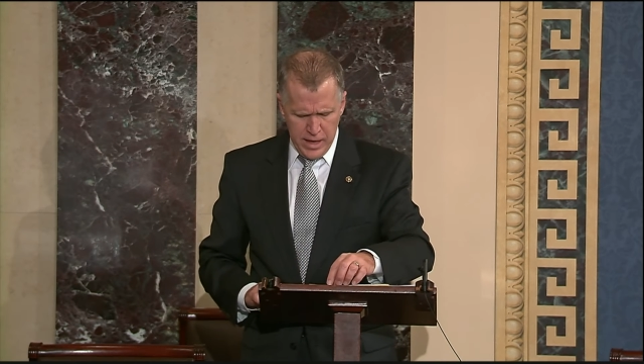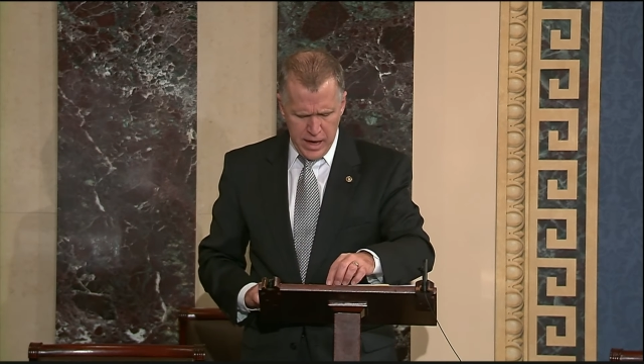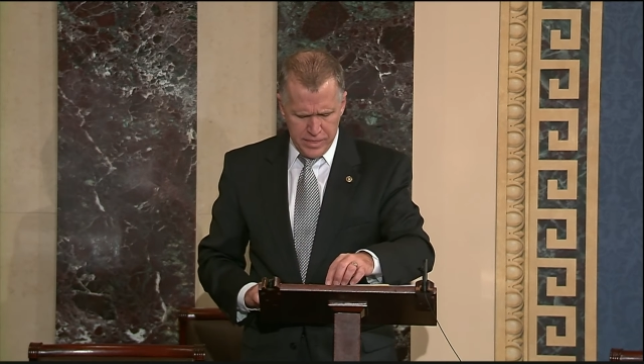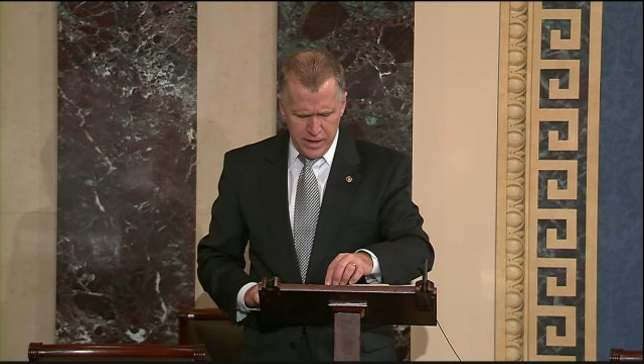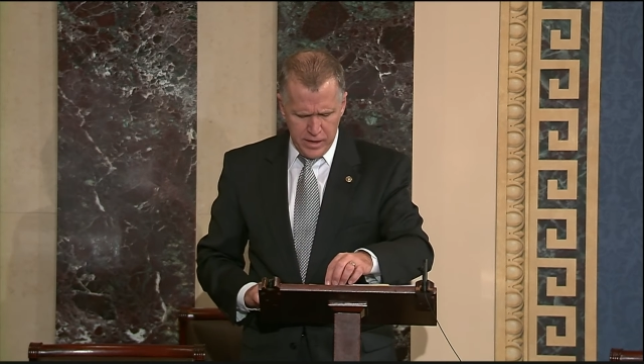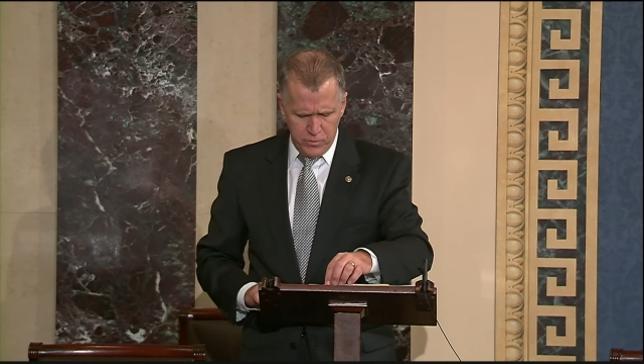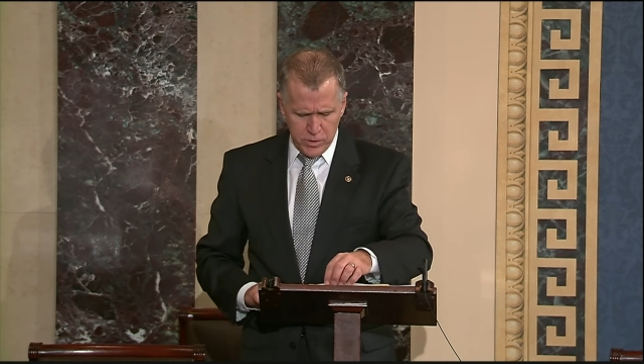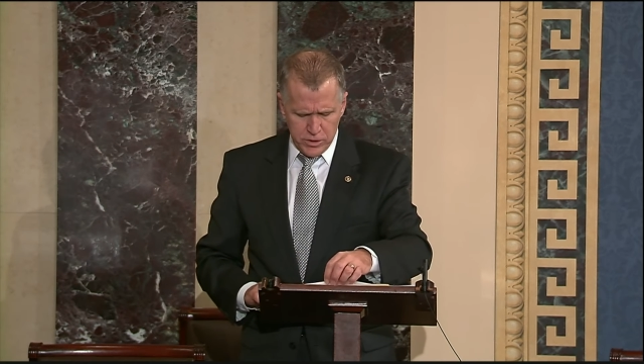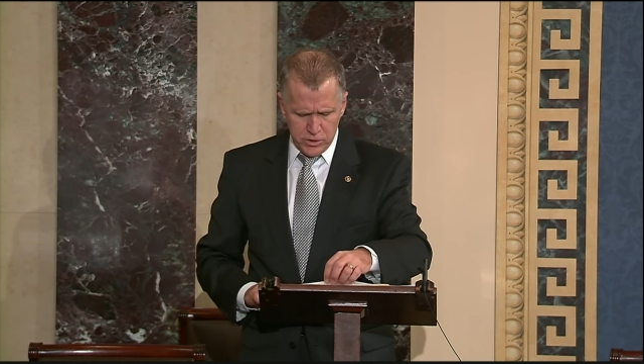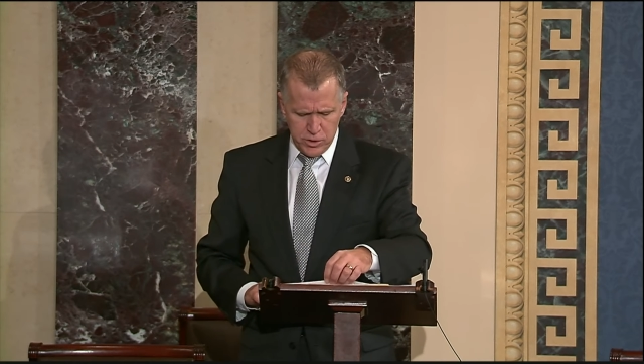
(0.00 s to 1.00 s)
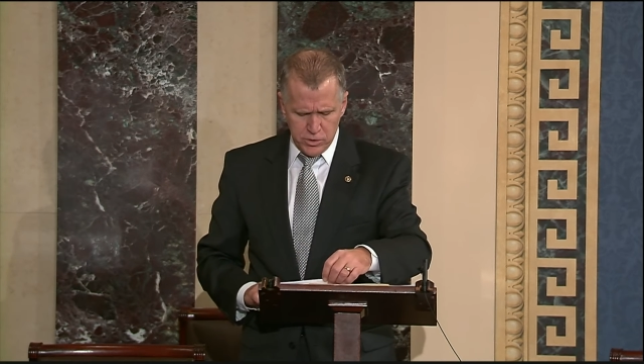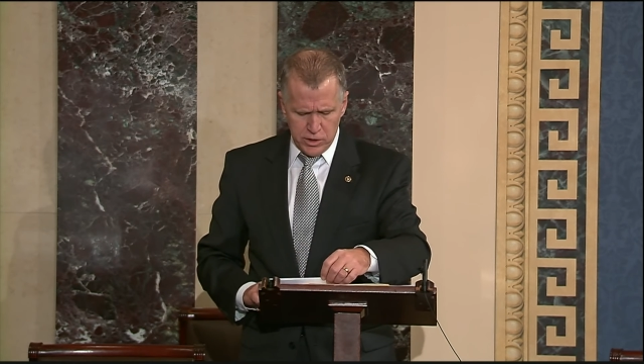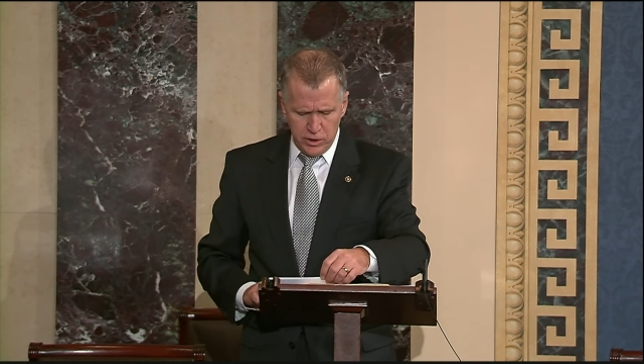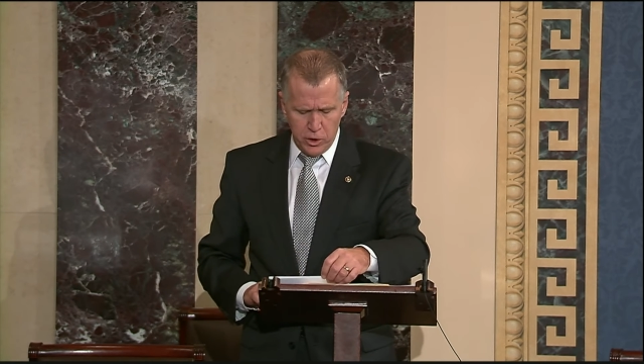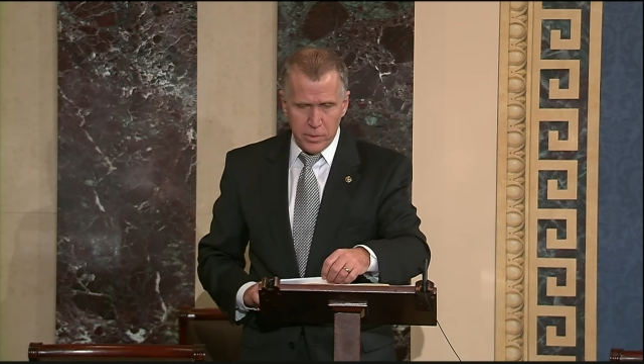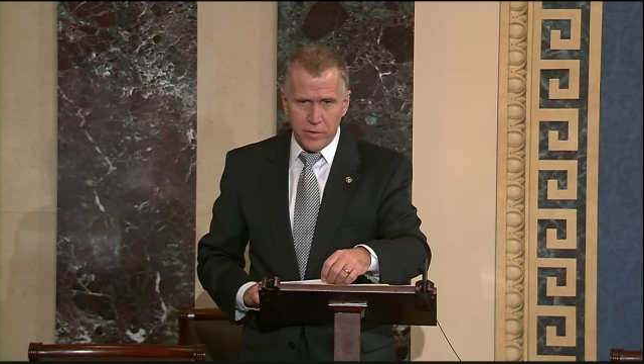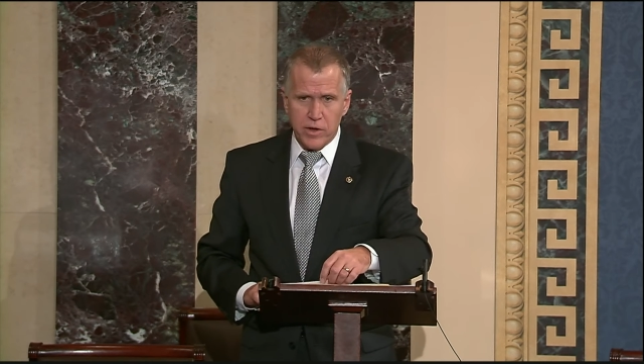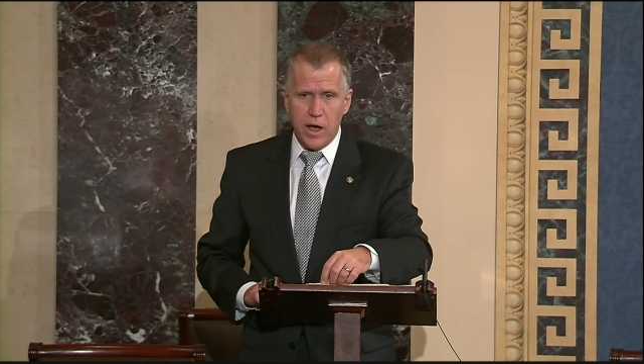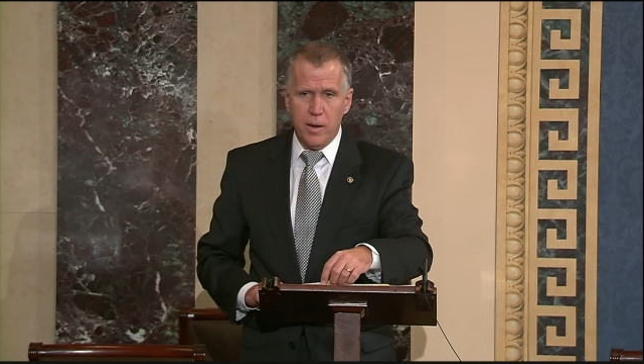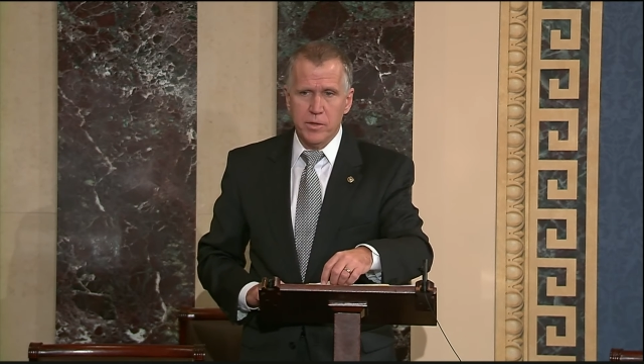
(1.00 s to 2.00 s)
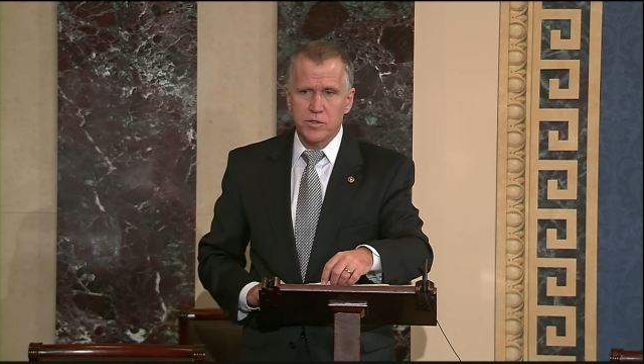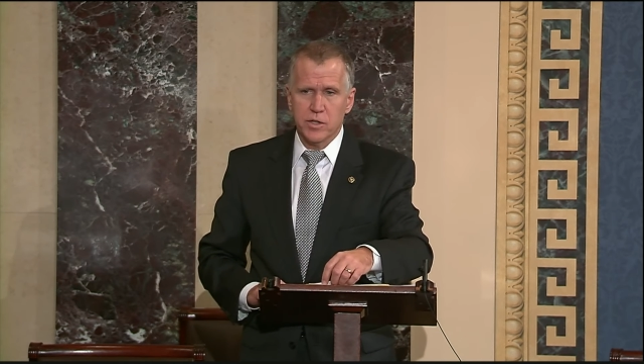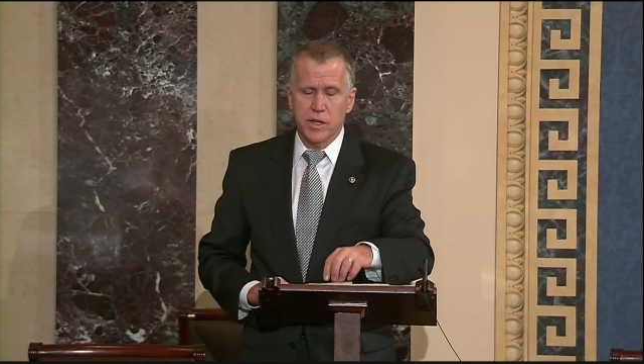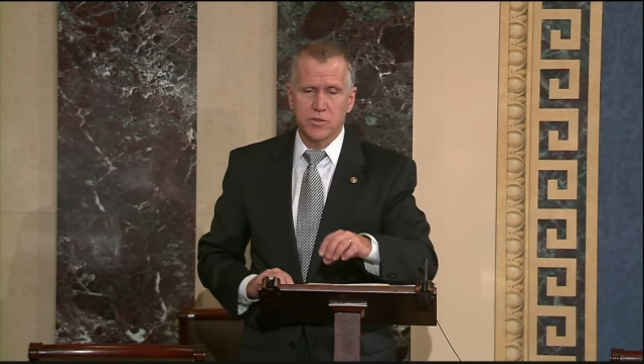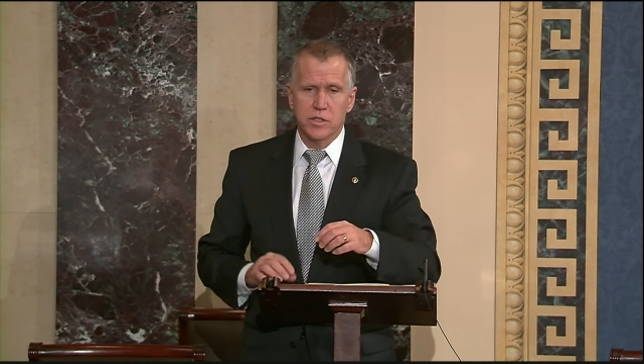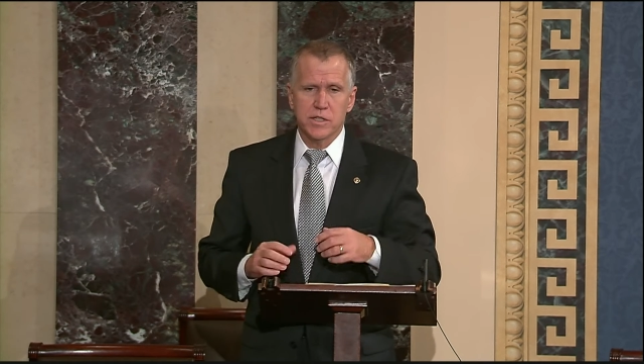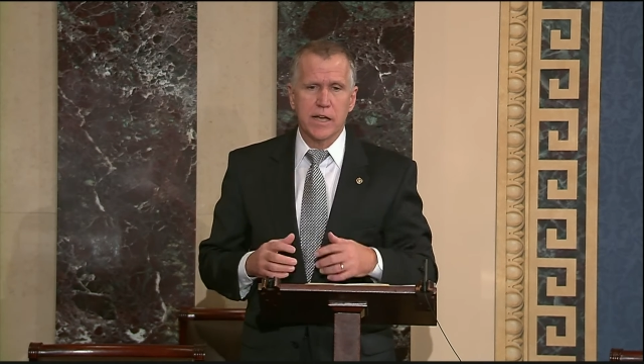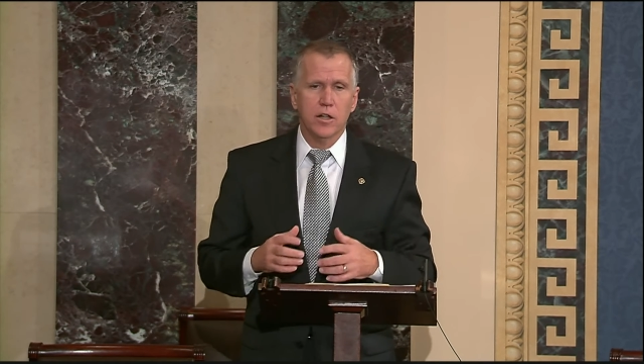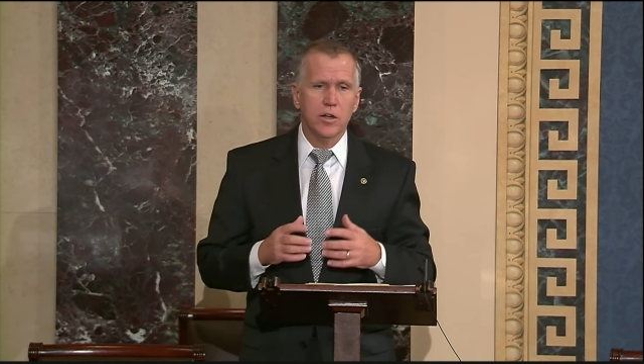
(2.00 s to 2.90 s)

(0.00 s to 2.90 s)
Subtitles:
I think if we just use a little bit of common sense and take